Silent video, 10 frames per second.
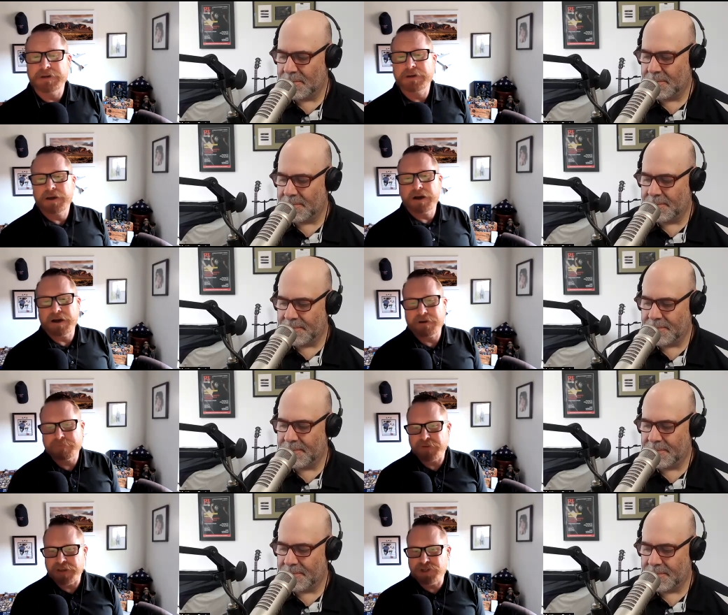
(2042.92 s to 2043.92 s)
Speaker 1: mm-hmm. uh,
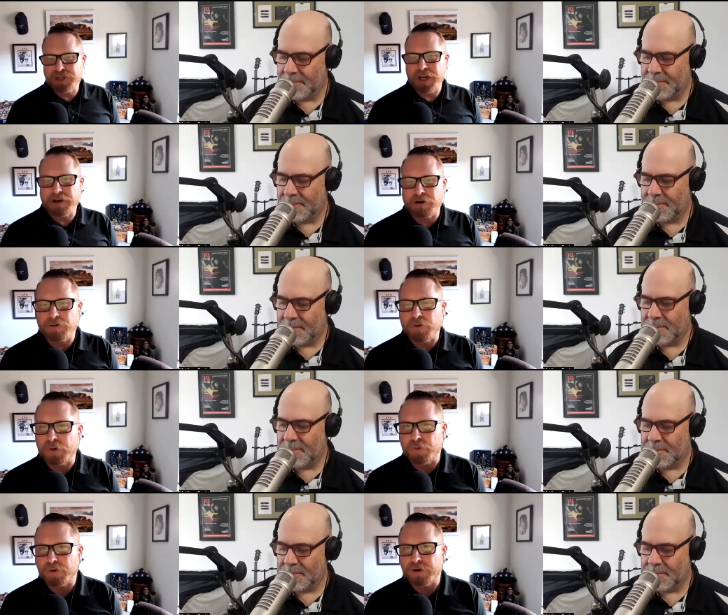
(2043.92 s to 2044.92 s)
facecheck all
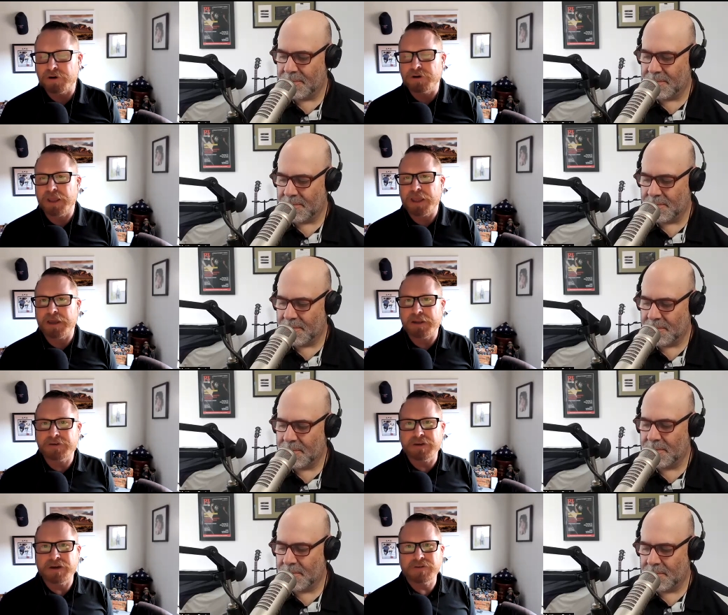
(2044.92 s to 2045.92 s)
one word. And
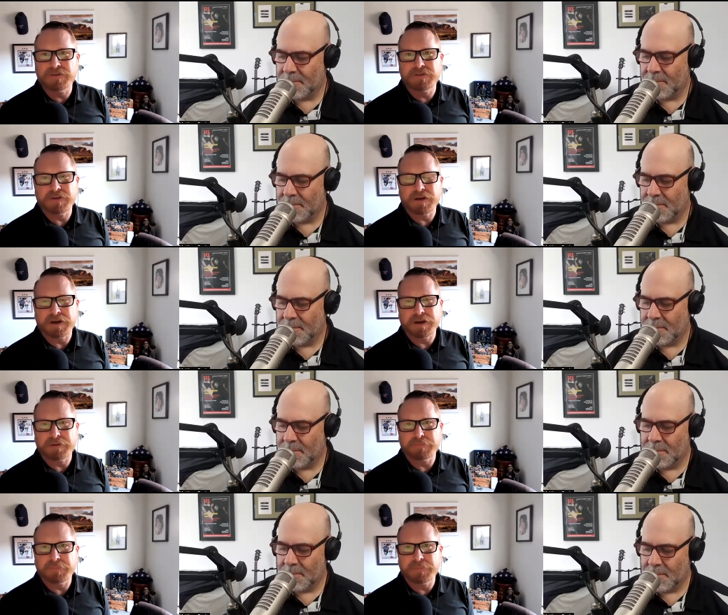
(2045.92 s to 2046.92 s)
it does
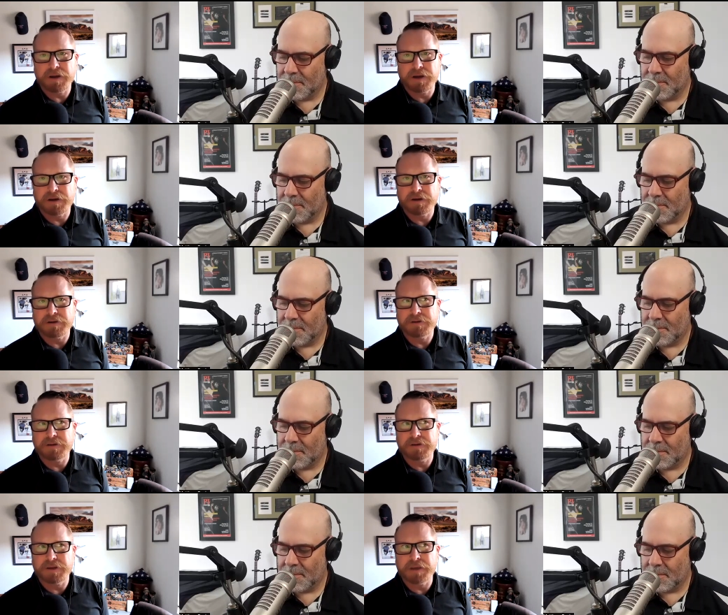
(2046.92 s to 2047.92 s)
um, uh,
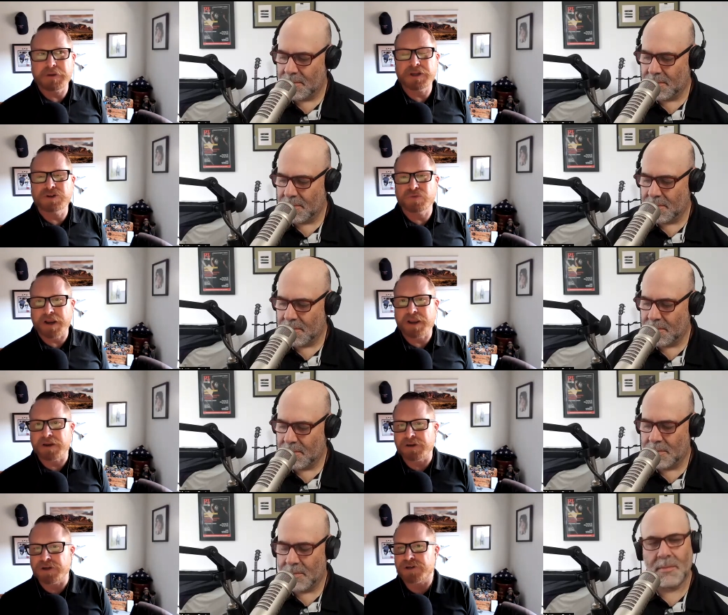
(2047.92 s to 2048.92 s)
image
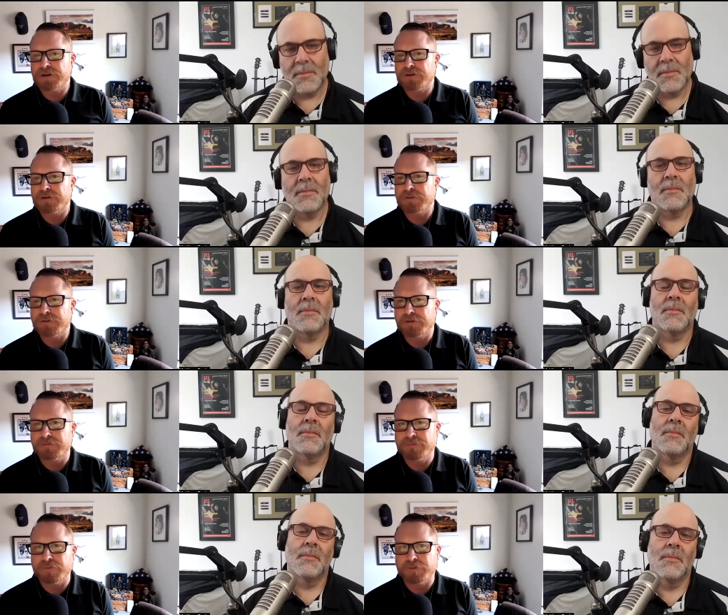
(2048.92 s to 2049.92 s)
recognition
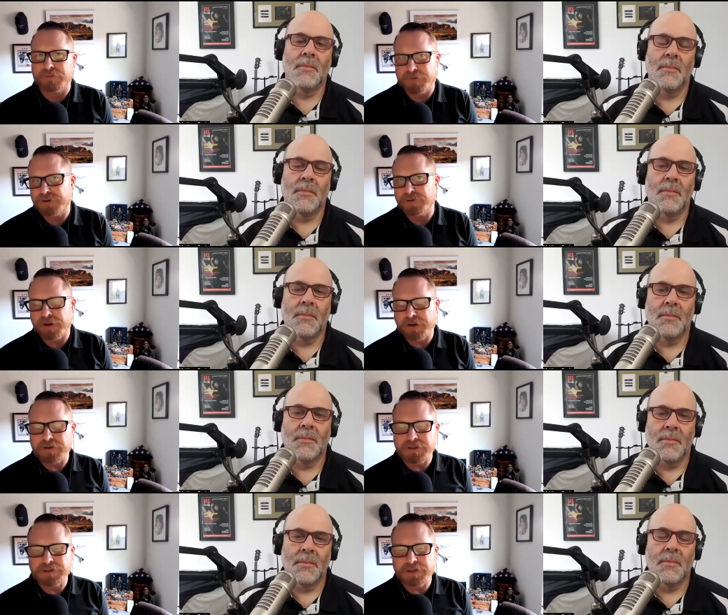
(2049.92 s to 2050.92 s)
for facial
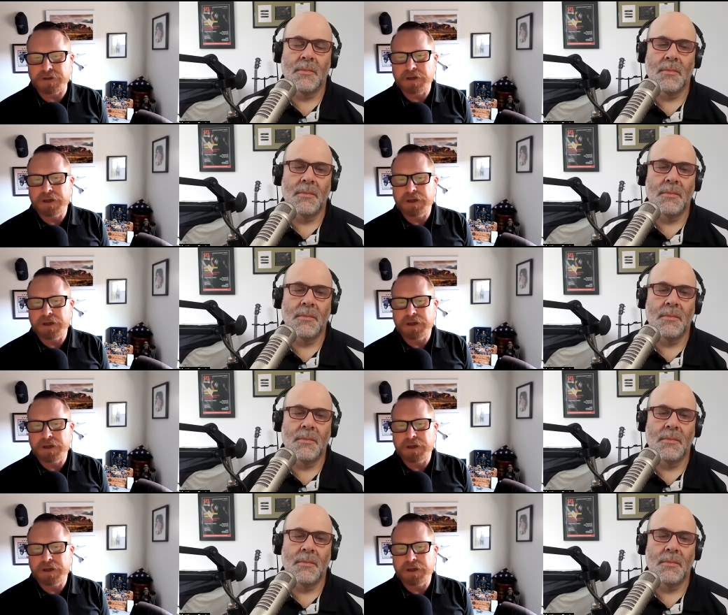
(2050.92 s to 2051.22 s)
recognition,